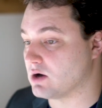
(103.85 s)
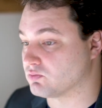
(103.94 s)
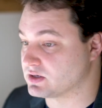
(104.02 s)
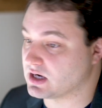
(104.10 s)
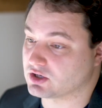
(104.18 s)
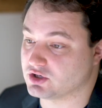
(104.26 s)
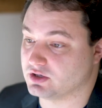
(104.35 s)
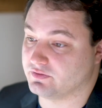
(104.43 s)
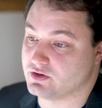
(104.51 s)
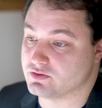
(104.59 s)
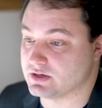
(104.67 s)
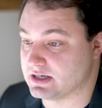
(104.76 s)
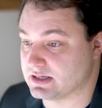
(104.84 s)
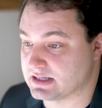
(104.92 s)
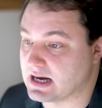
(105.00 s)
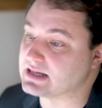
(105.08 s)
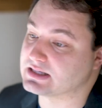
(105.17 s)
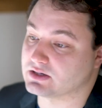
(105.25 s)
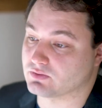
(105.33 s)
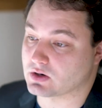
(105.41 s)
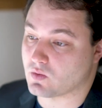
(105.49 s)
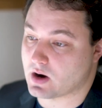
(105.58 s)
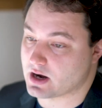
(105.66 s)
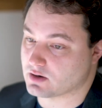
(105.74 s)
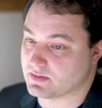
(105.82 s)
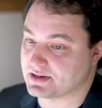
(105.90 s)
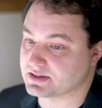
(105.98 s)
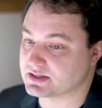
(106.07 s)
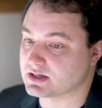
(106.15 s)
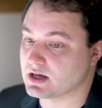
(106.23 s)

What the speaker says: reduction of unit sizing requirements.